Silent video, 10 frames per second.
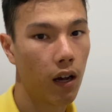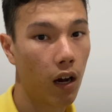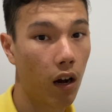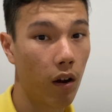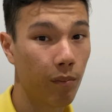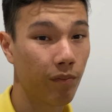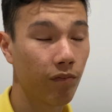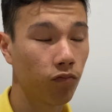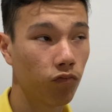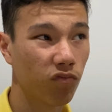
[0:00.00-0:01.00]
I'm
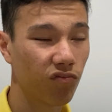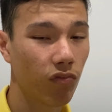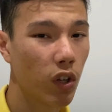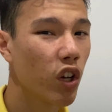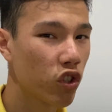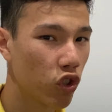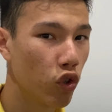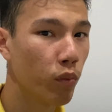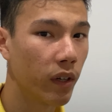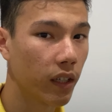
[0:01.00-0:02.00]

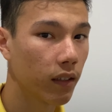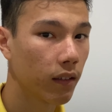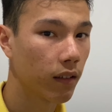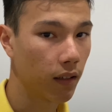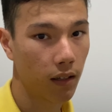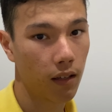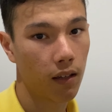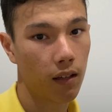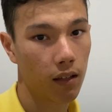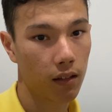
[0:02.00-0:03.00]
assuming
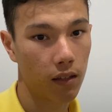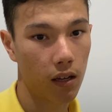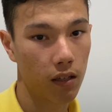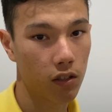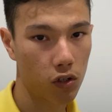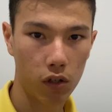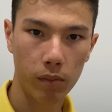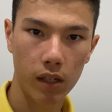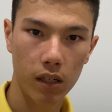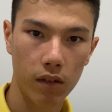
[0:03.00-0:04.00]
that it's going to
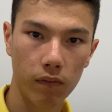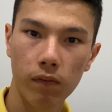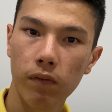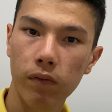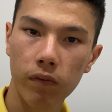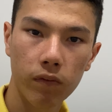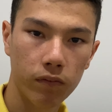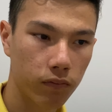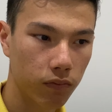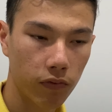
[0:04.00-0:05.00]
be
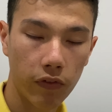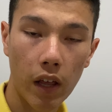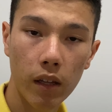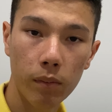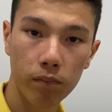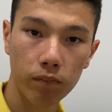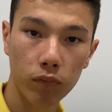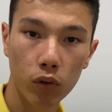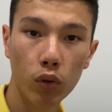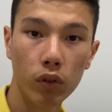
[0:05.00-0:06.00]
fairly
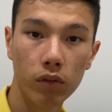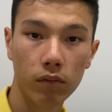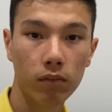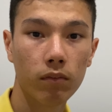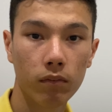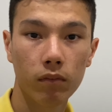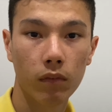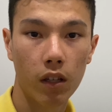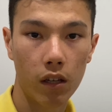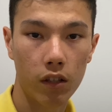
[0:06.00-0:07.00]
good
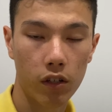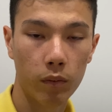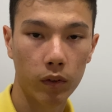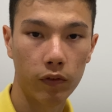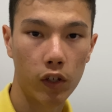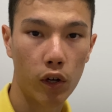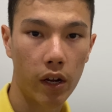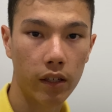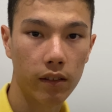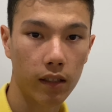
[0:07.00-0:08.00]
in terms of video
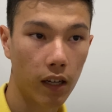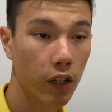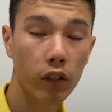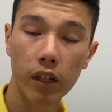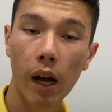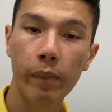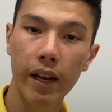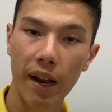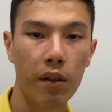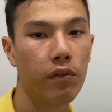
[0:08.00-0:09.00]
editing. I know the iPad
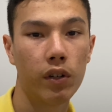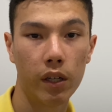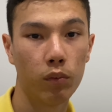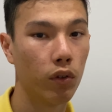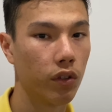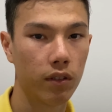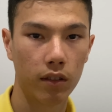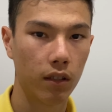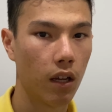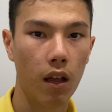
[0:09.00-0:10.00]
Air 3 was
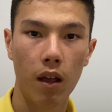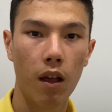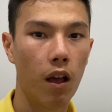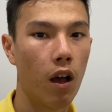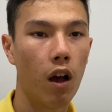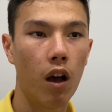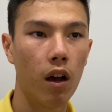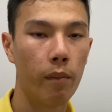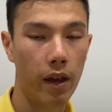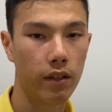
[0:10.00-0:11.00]

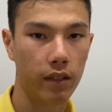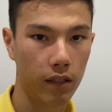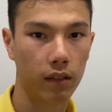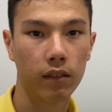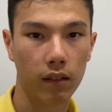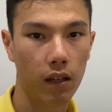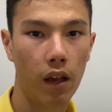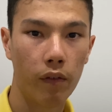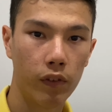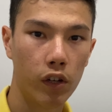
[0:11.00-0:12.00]
amazing at
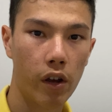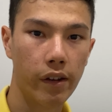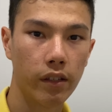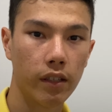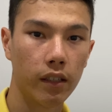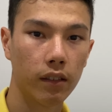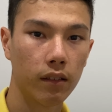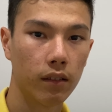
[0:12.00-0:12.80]
video editing.